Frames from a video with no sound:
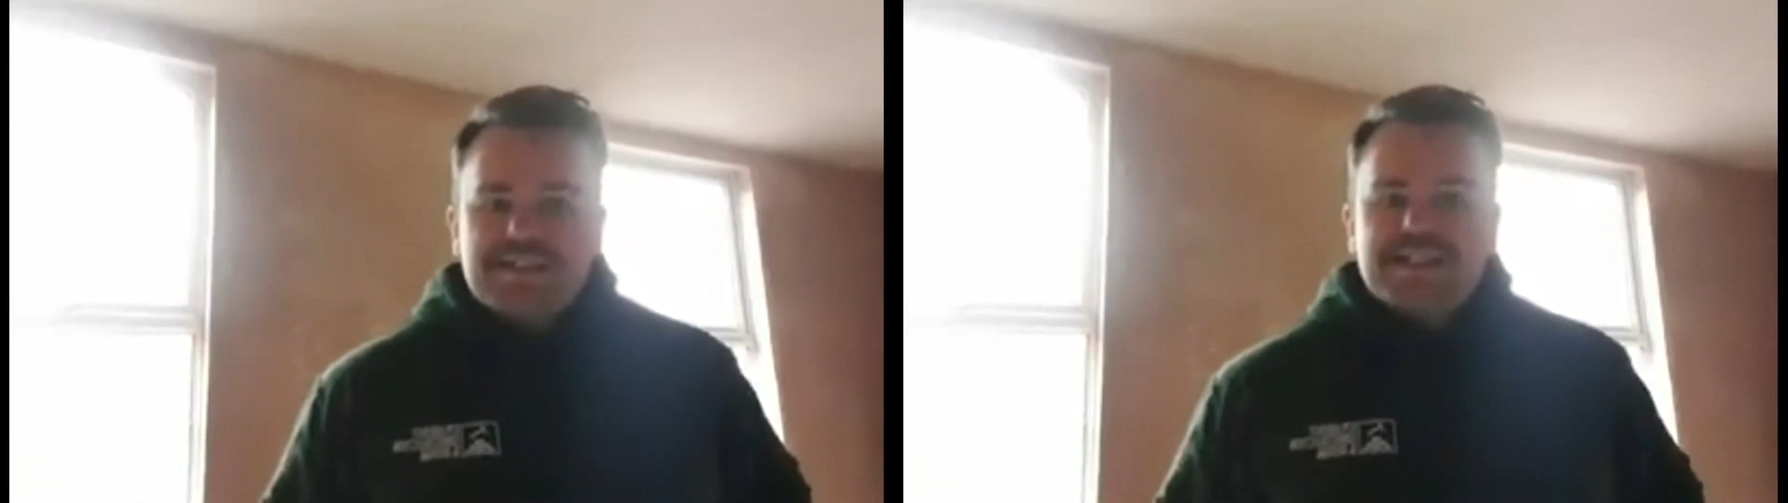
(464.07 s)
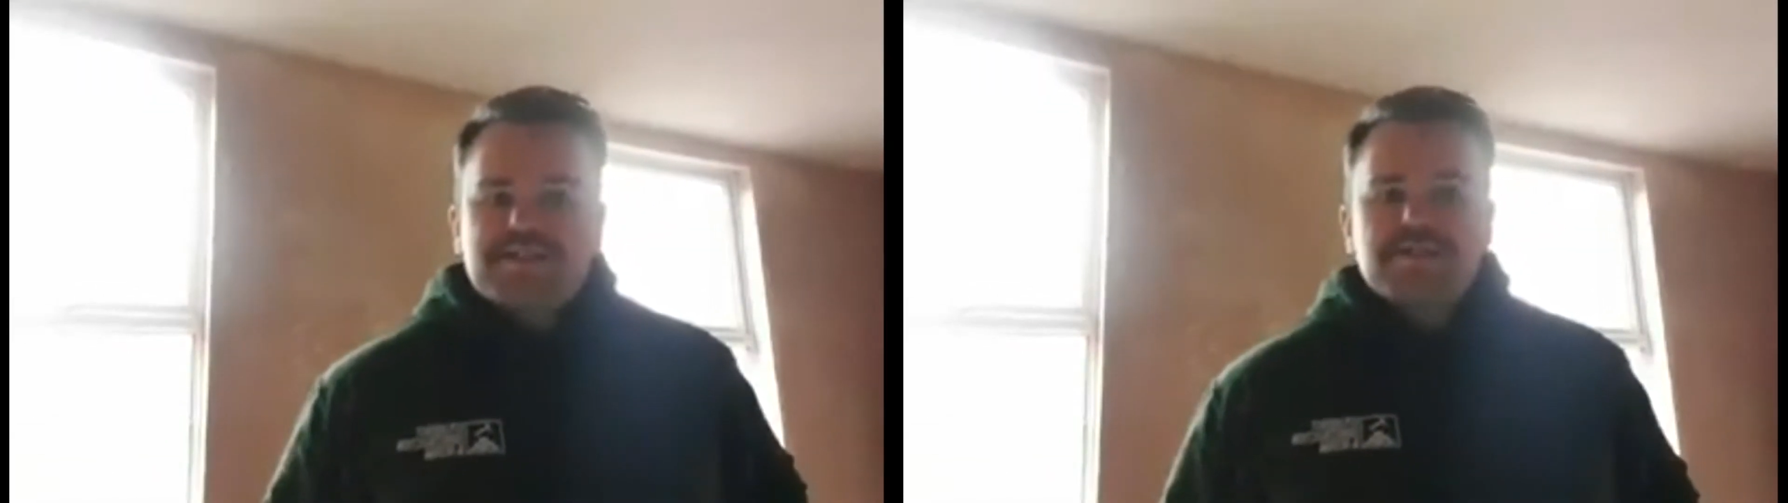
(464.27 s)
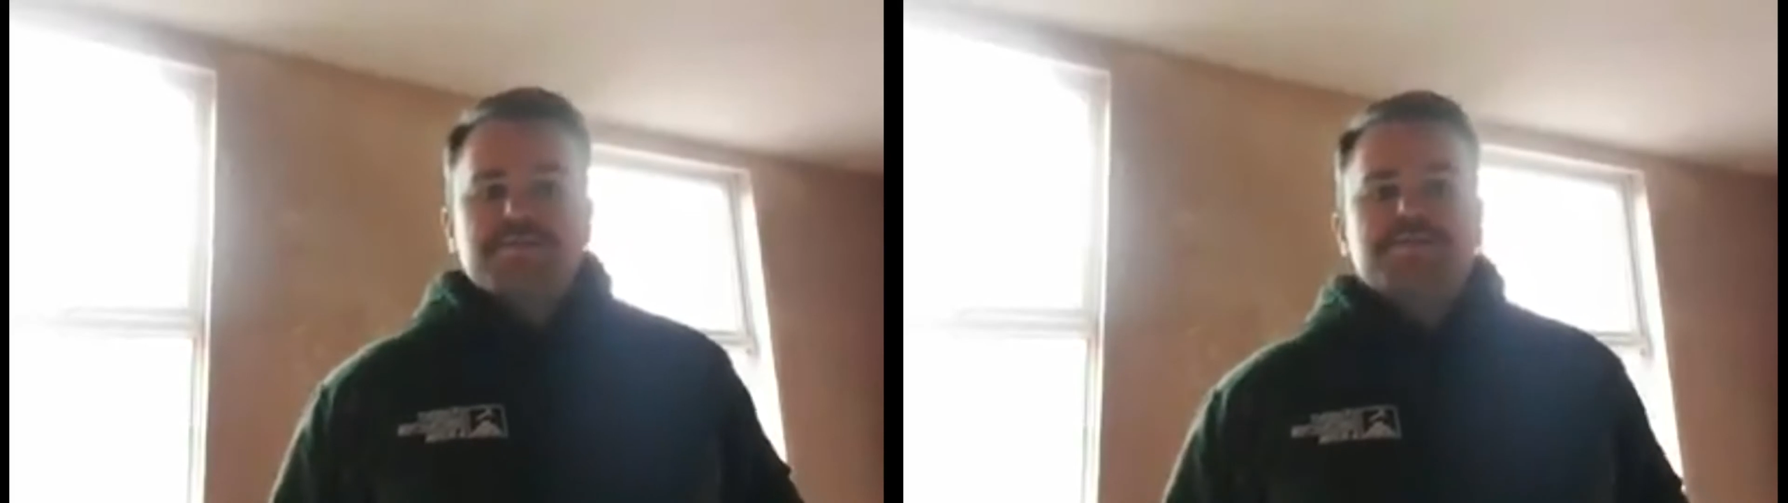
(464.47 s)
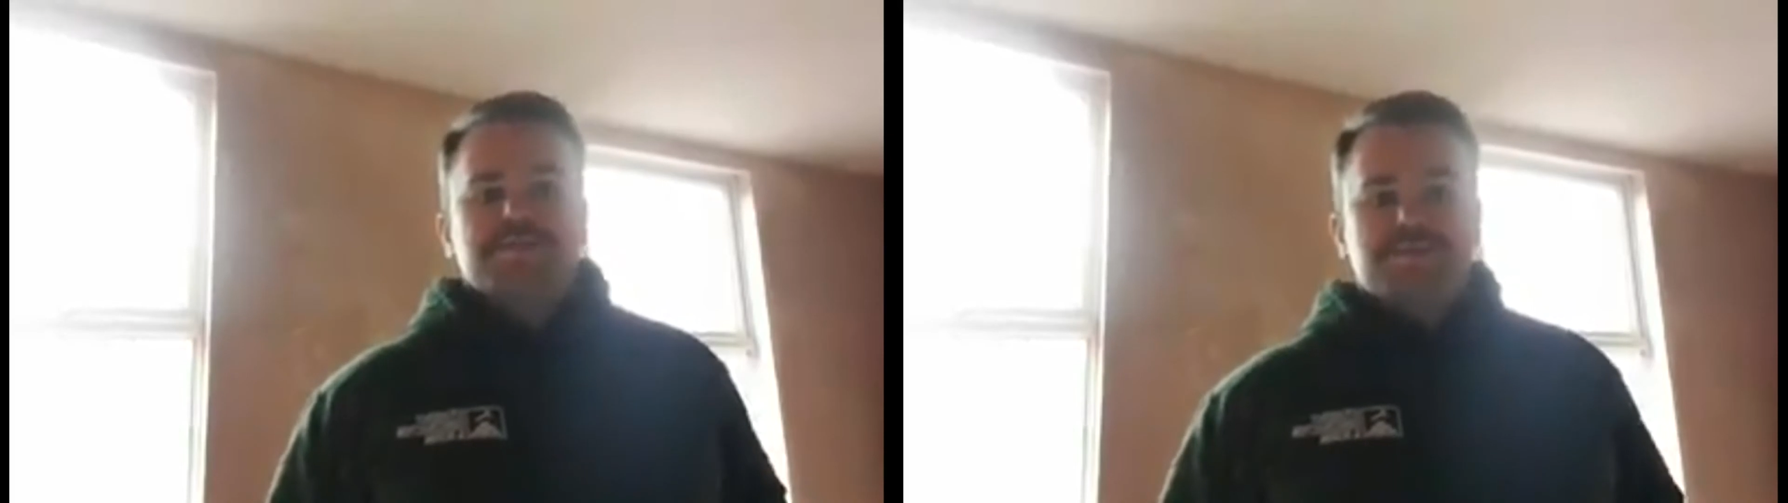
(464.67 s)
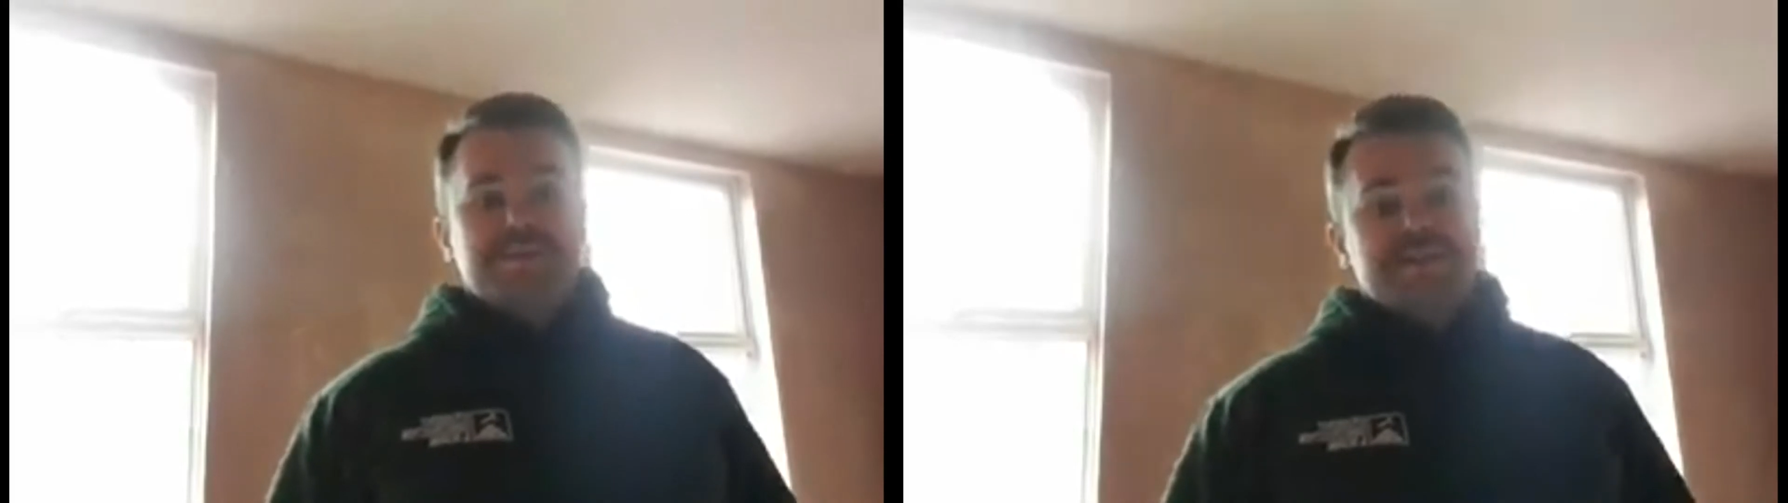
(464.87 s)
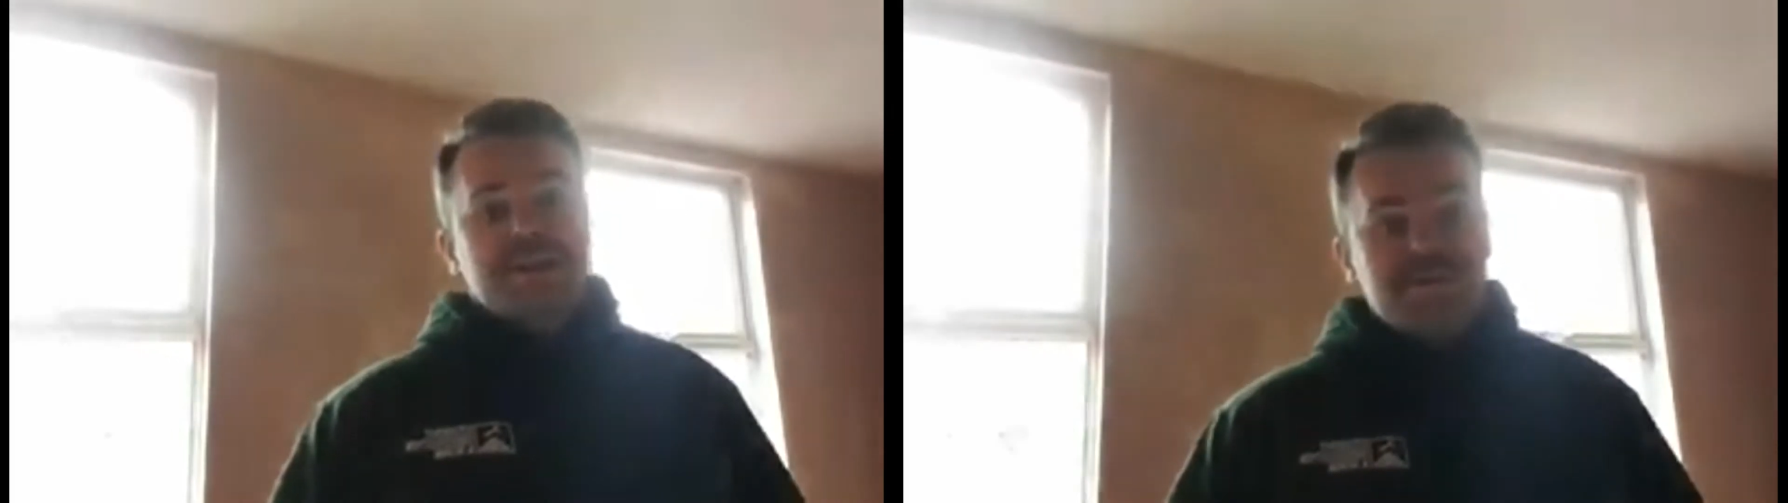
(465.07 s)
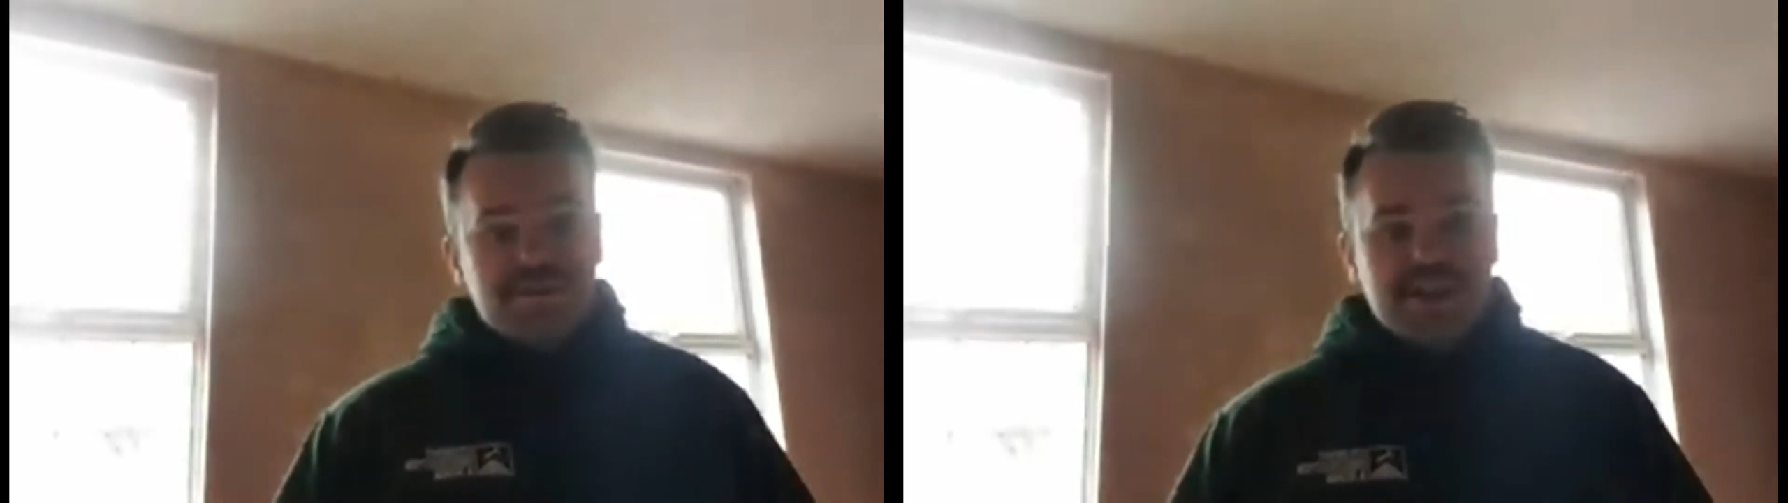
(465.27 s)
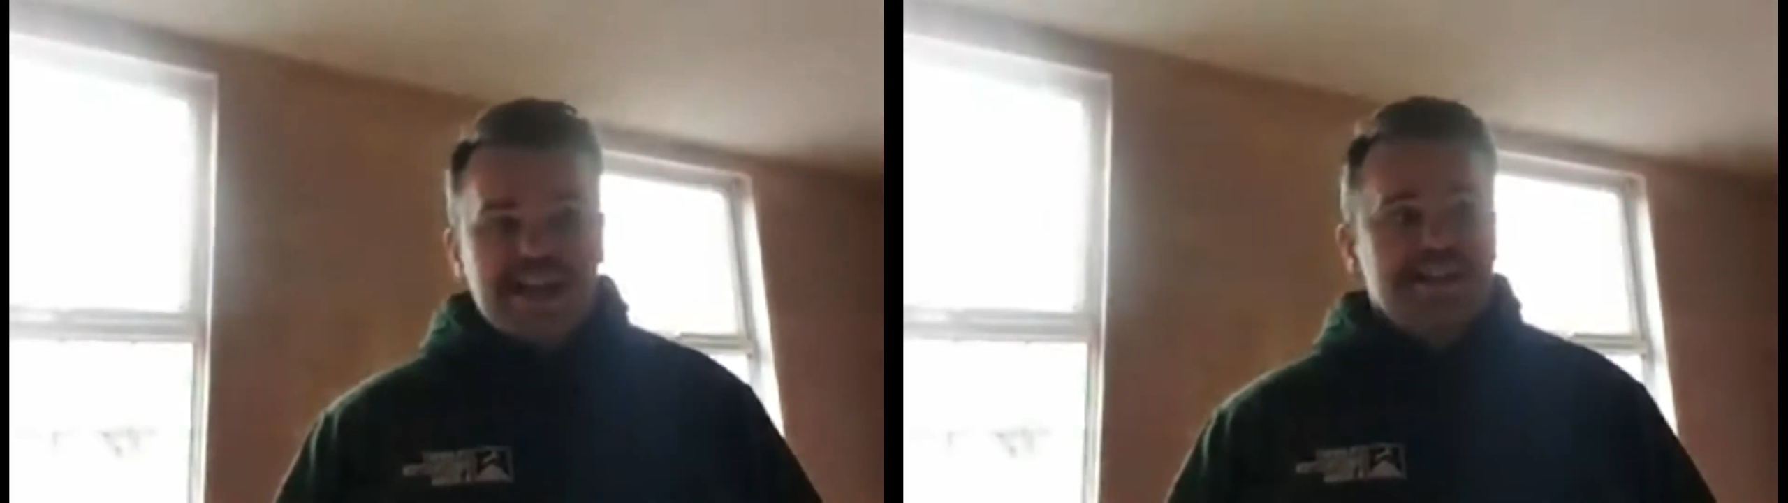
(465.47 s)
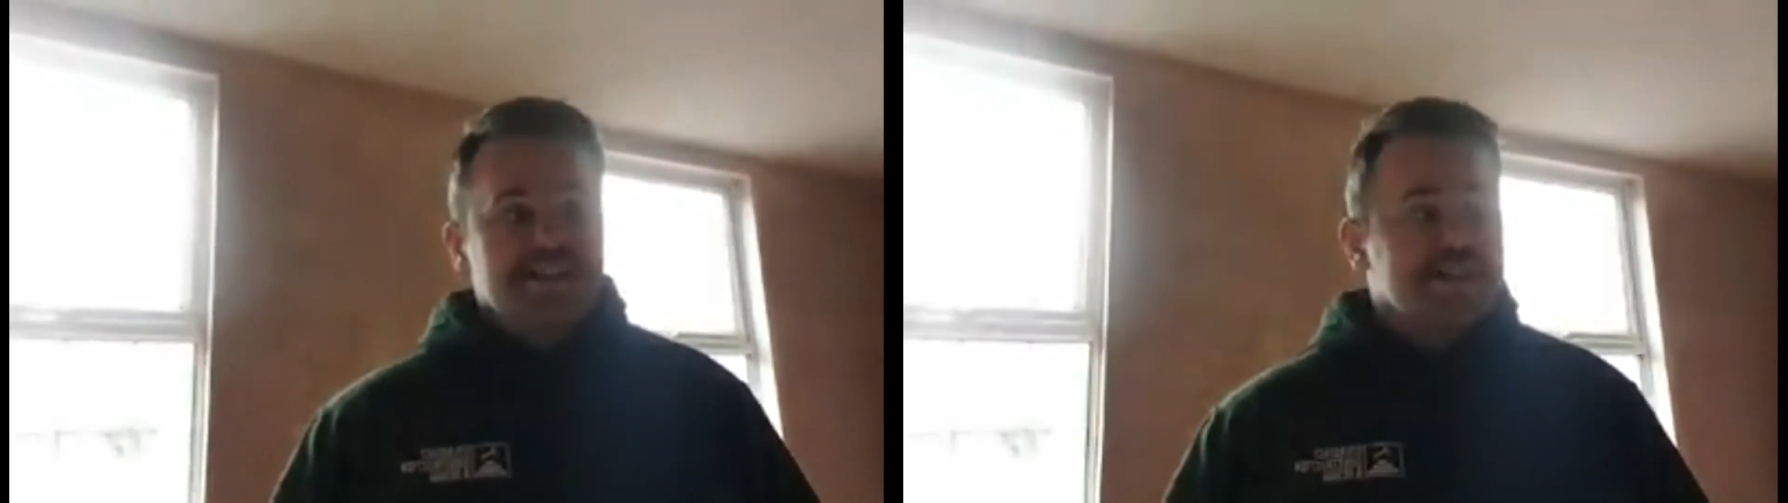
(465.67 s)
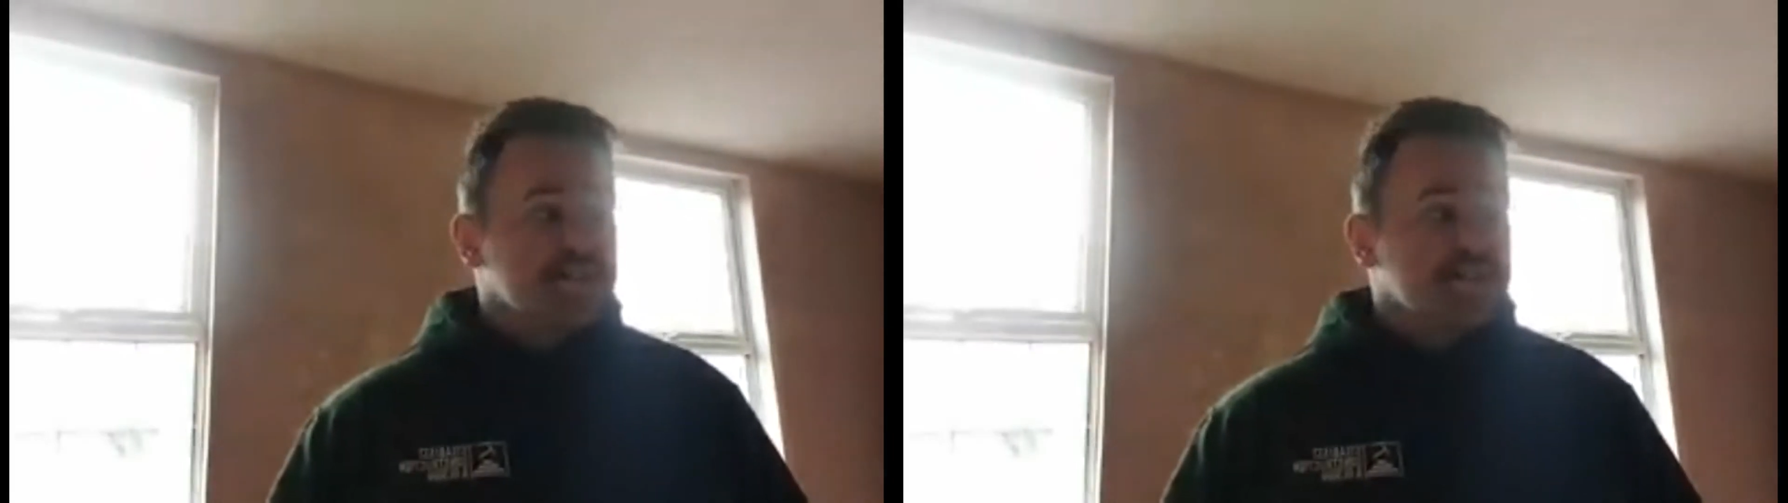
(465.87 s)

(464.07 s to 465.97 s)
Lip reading: and that's come with its own challenges,